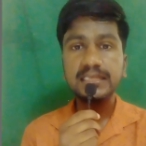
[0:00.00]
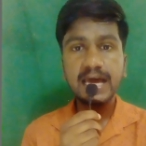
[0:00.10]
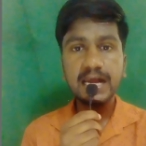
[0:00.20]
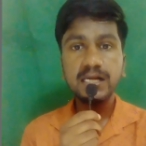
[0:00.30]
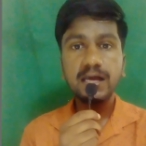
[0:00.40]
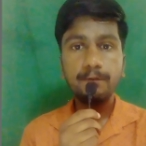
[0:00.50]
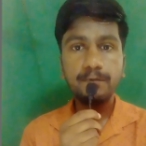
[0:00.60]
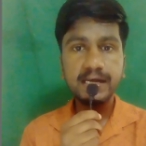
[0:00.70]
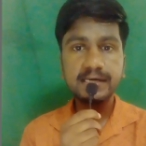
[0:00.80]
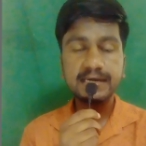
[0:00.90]
That
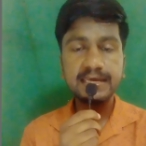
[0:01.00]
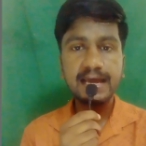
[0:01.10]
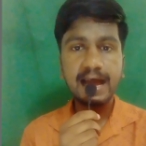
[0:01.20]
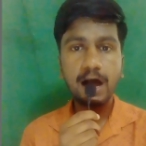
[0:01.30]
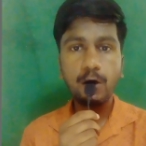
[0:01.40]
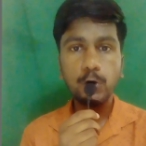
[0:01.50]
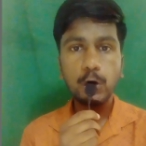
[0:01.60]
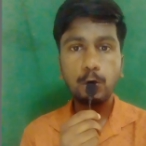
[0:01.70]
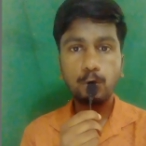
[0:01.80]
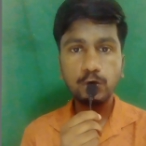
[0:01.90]
big tree have
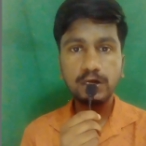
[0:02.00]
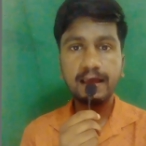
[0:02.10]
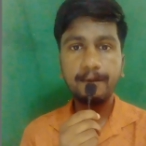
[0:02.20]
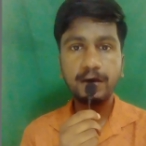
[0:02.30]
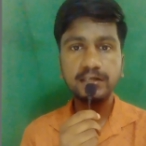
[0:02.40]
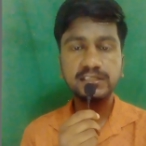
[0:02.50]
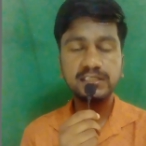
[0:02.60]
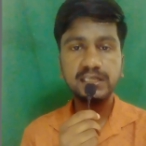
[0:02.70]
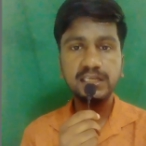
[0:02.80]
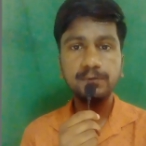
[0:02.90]
good
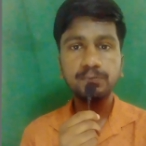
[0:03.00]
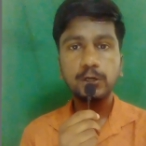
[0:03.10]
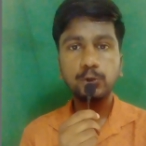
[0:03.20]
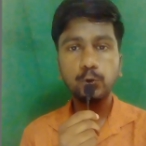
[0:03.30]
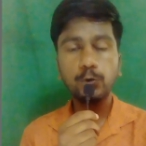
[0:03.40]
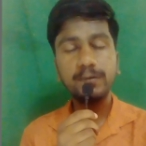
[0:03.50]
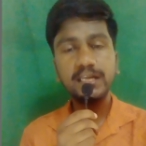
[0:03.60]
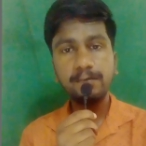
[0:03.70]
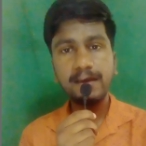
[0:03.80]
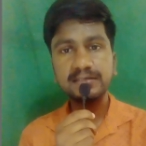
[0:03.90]
capacity to
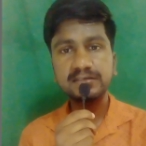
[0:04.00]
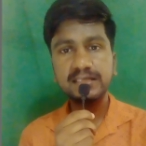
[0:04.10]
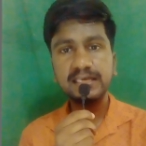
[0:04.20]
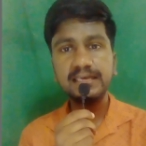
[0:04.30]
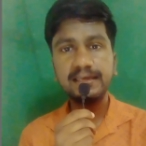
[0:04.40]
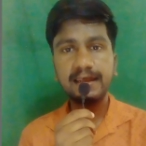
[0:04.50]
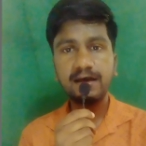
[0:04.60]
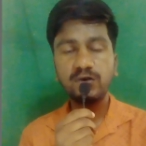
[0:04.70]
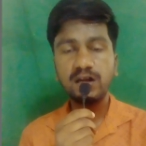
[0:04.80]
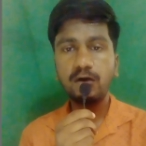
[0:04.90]
minimize the
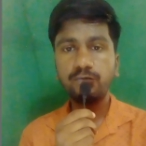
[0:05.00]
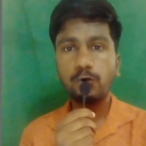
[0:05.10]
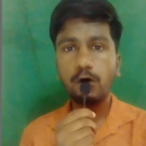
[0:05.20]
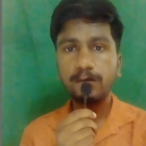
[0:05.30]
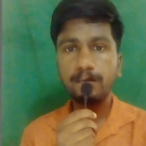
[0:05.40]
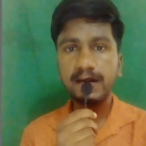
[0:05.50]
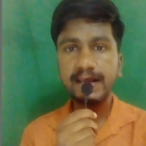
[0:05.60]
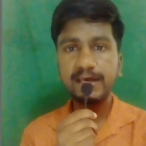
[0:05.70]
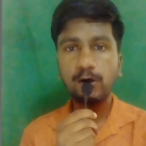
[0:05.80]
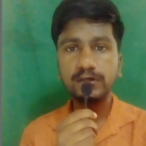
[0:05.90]
level of carbon
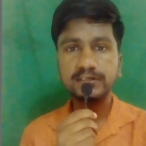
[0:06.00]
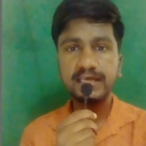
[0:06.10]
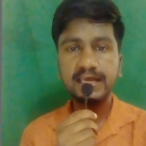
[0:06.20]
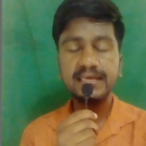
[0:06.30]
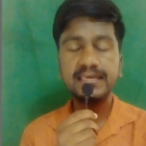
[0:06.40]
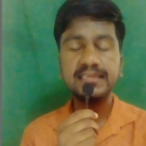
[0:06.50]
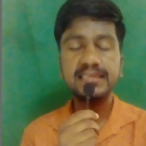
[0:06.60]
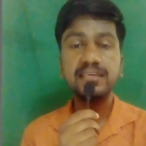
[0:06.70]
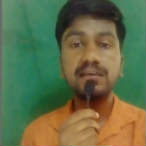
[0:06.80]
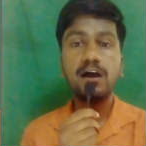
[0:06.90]
dioxide
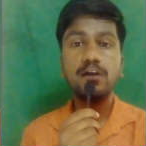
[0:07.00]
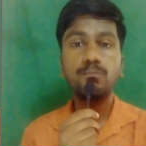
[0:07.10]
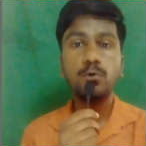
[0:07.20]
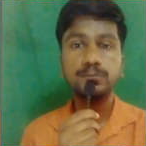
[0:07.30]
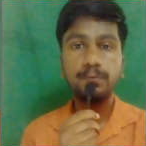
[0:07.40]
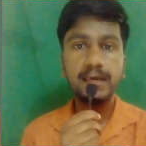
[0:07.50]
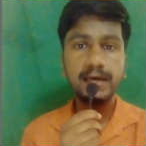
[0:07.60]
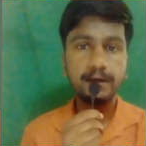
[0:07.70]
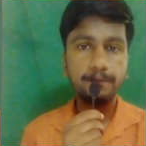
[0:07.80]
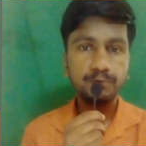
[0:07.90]
in the
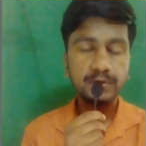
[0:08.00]
atmosphere.